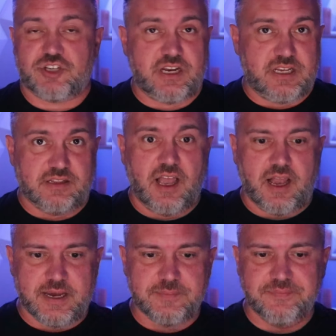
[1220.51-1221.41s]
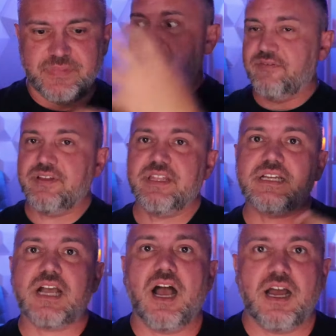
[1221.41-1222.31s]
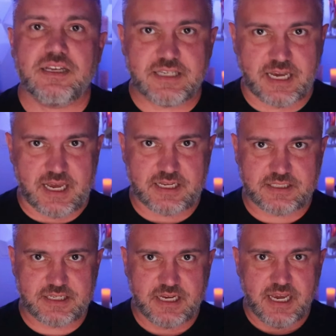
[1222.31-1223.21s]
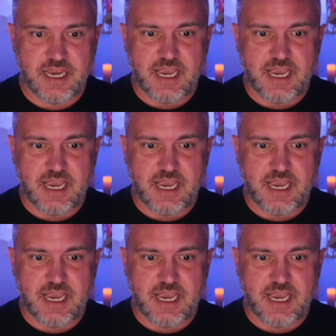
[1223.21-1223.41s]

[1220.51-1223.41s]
shady and lie given the context